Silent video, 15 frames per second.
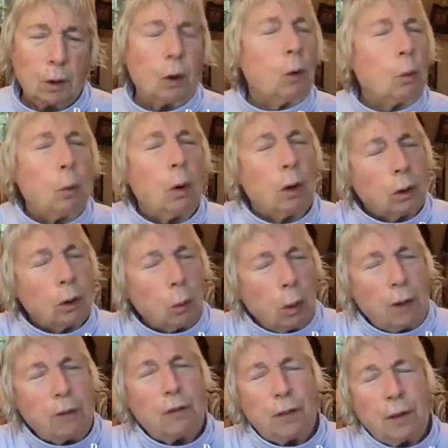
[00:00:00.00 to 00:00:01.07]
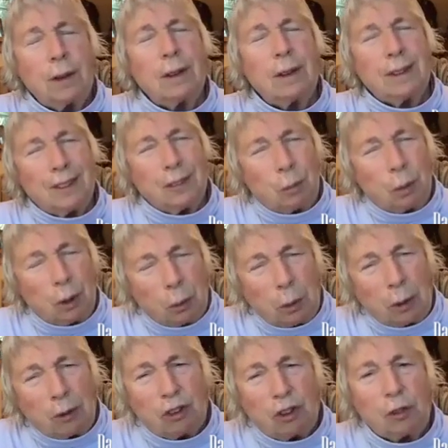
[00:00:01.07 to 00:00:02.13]
Where do
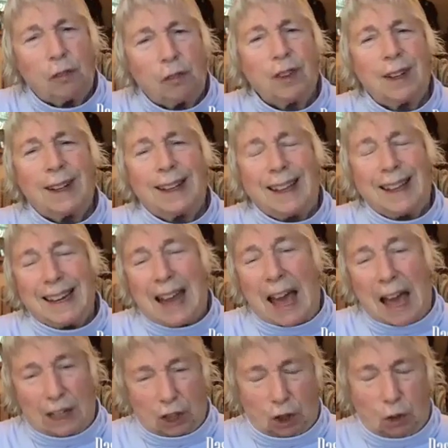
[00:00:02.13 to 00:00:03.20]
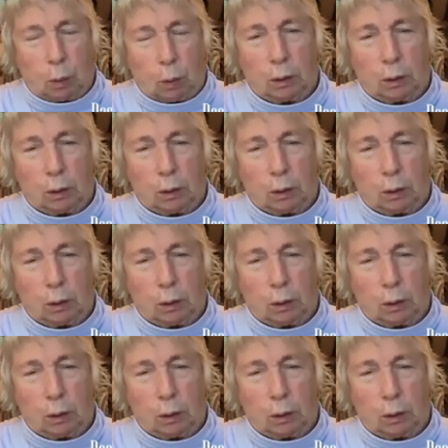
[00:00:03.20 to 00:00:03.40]
I still feel inadequate?